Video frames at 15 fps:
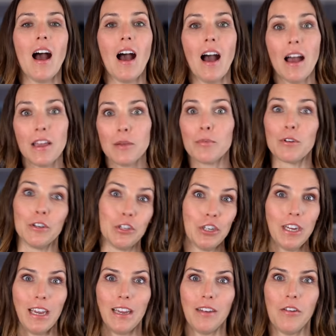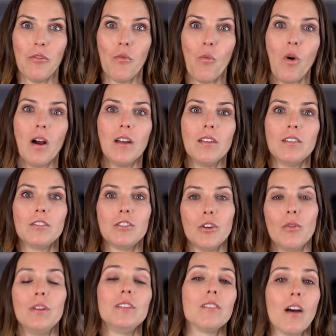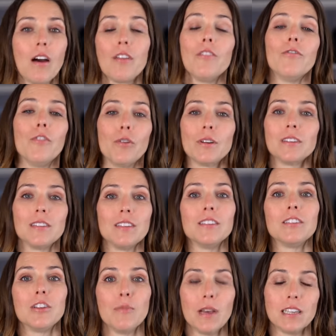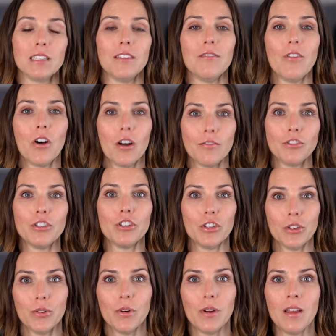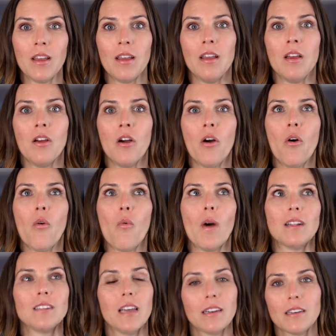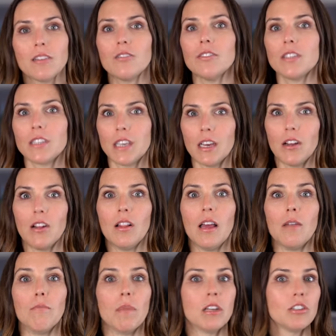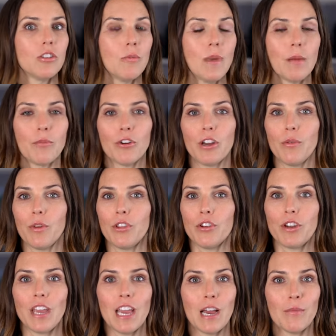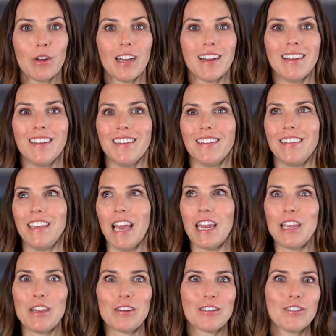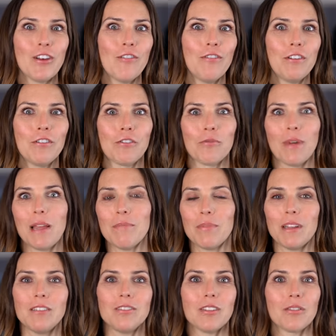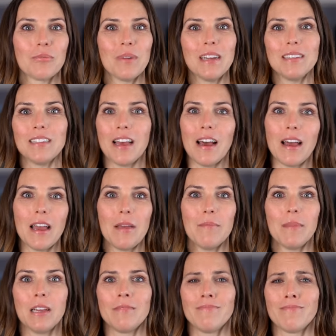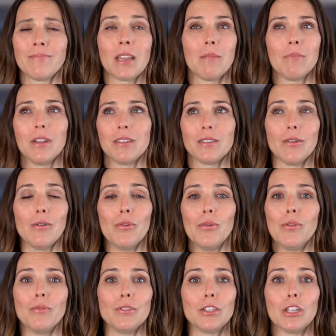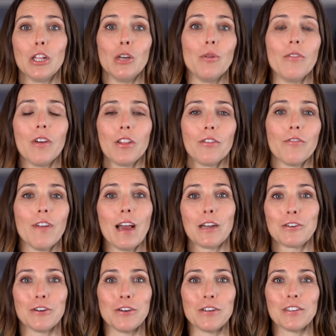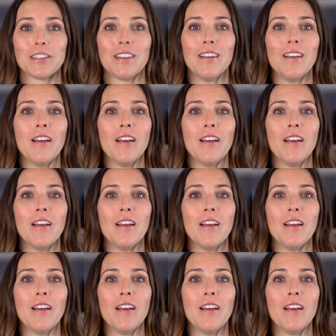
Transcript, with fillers: I appreciate what Sony's autofocus system has evolved to. While technical skill and muscle memory with your camera and getting yourself into the right place at the right time, plus a whole slew of other factors,